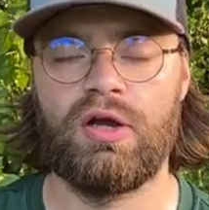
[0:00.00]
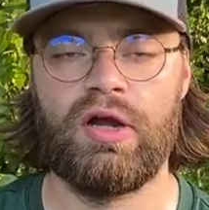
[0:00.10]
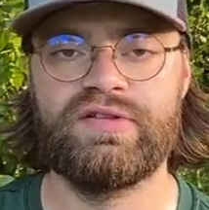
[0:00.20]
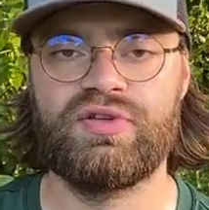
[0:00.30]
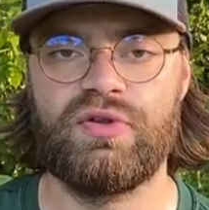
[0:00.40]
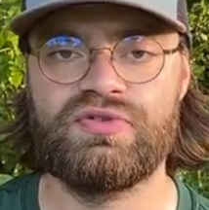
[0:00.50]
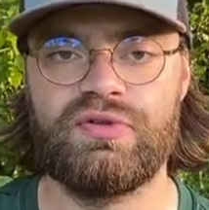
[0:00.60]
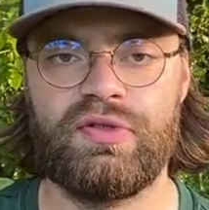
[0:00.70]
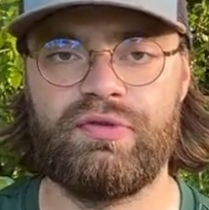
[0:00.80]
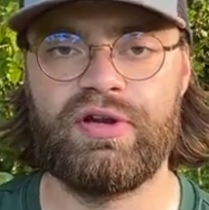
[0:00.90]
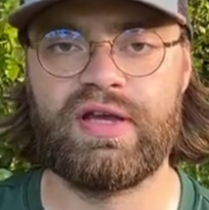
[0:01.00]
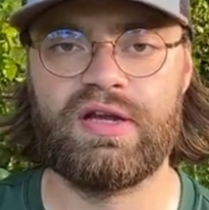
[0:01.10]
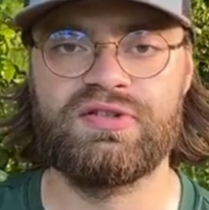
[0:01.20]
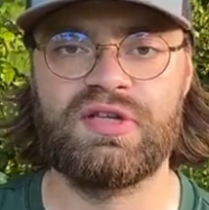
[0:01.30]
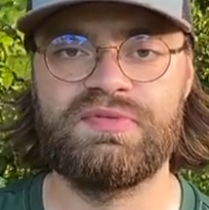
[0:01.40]
All right, so those are the 3
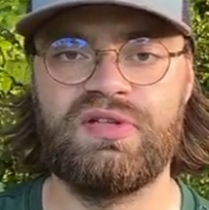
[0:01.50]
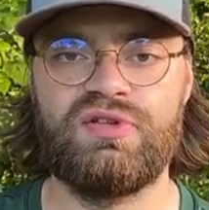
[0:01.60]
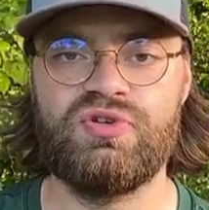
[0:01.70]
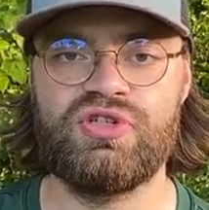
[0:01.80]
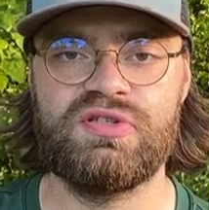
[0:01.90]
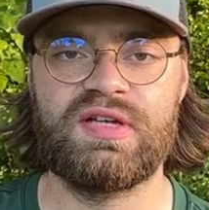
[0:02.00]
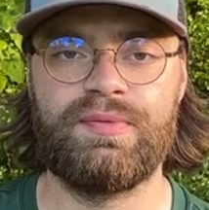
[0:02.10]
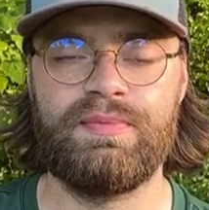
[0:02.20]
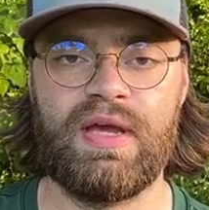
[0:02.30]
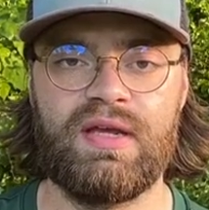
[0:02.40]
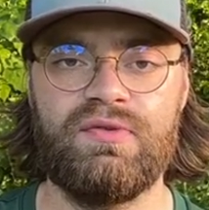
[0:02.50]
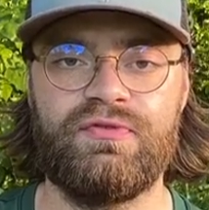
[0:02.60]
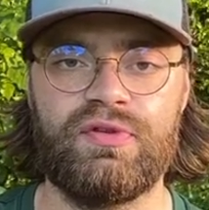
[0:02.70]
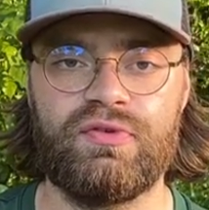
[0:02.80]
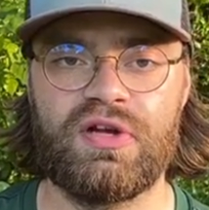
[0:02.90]
gear substitutions I'll be making
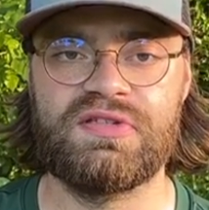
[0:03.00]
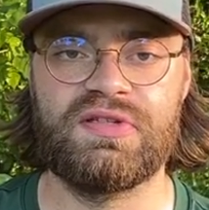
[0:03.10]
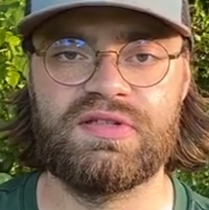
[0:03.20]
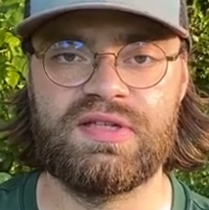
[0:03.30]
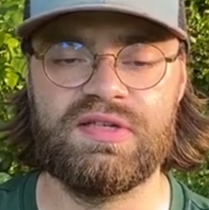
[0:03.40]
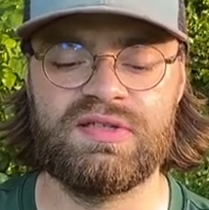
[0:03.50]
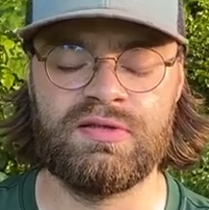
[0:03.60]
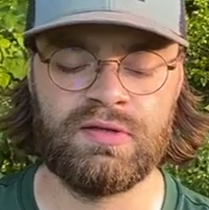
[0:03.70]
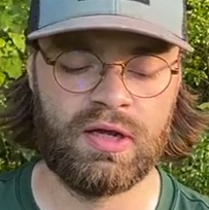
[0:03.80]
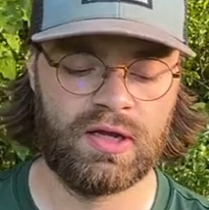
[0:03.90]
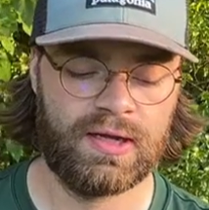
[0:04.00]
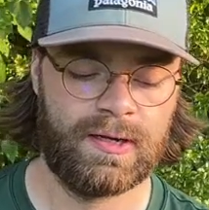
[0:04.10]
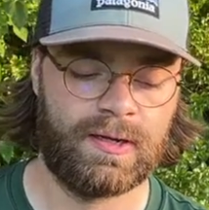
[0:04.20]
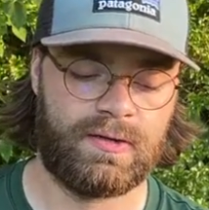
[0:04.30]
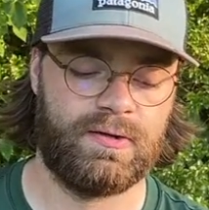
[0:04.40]
for the rest of the season.
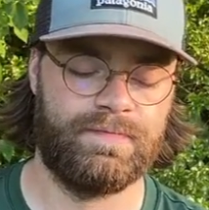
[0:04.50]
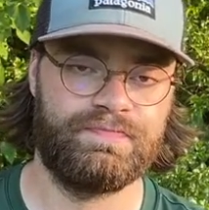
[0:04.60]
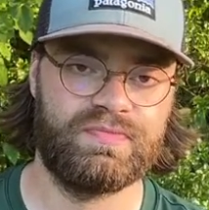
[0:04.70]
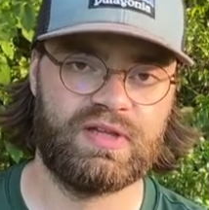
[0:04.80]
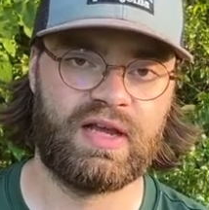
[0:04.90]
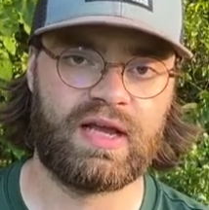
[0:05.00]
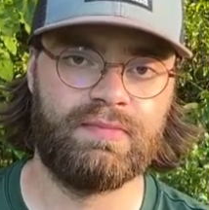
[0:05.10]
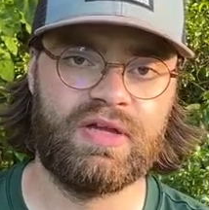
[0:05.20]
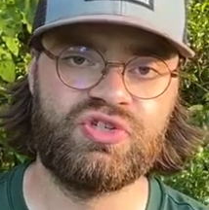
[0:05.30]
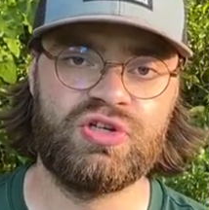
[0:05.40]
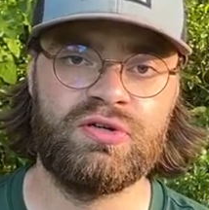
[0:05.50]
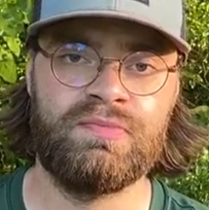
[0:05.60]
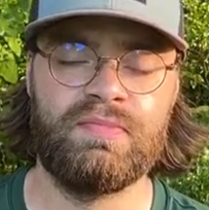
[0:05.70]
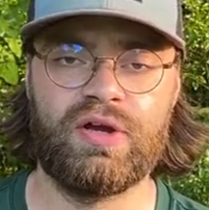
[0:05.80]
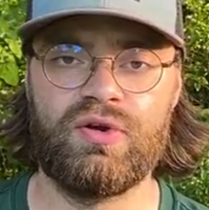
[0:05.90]
Like I mentioned,
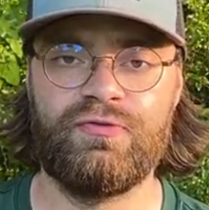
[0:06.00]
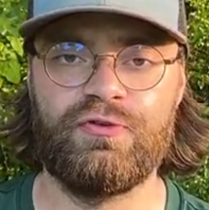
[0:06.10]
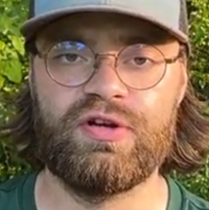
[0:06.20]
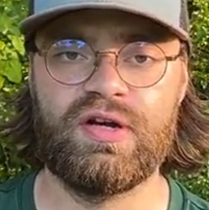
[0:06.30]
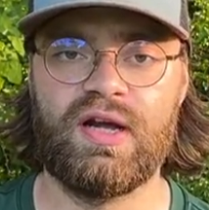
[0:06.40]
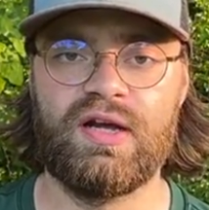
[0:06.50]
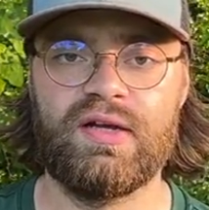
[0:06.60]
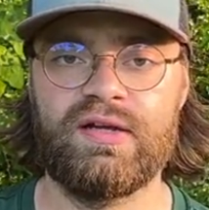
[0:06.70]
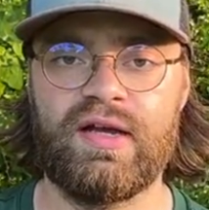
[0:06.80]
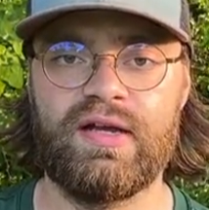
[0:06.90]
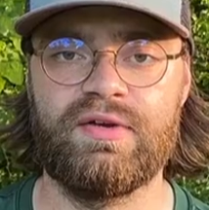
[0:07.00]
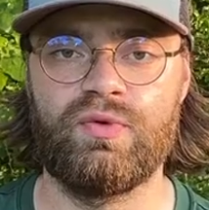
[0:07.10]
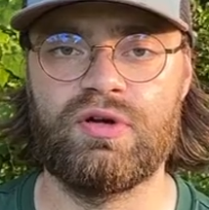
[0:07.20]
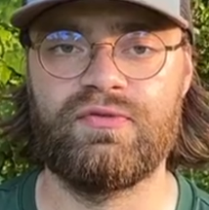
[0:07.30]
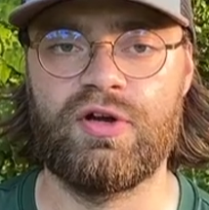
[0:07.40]
my girlfriend and I and
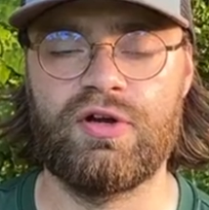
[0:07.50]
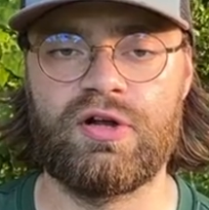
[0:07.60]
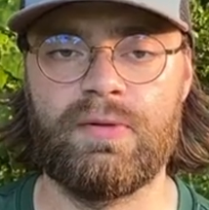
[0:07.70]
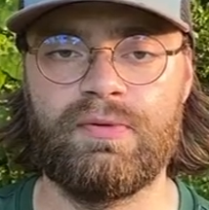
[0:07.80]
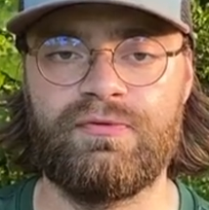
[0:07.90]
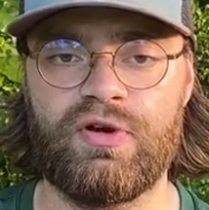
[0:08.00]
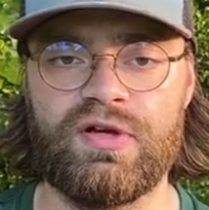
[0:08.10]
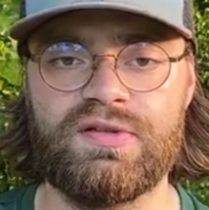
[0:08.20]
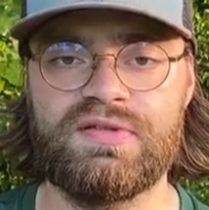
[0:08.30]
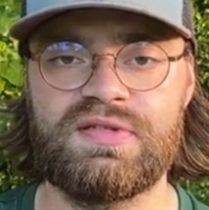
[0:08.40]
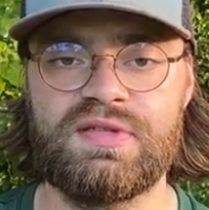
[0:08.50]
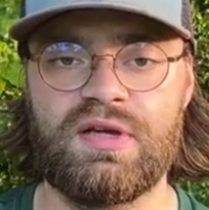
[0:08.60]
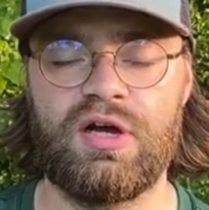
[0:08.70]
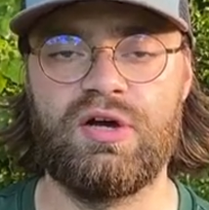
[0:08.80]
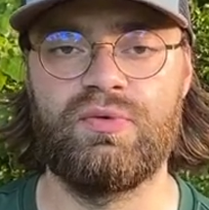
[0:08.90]
one of our couple friends,
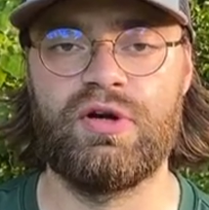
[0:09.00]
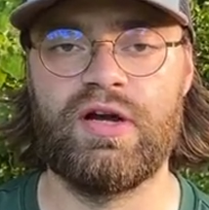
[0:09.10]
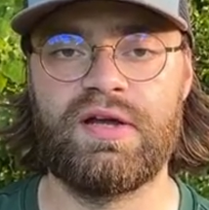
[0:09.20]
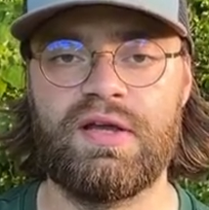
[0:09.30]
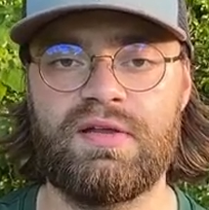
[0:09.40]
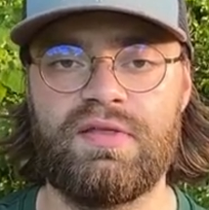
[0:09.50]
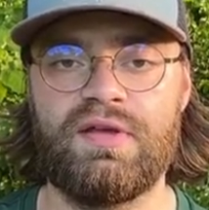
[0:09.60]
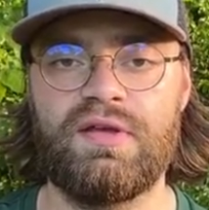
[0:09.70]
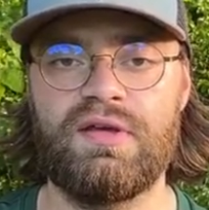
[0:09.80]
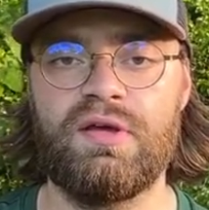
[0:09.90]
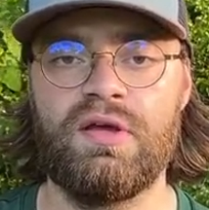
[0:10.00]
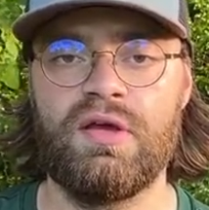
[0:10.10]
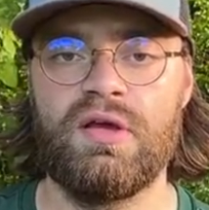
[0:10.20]
we're hiking the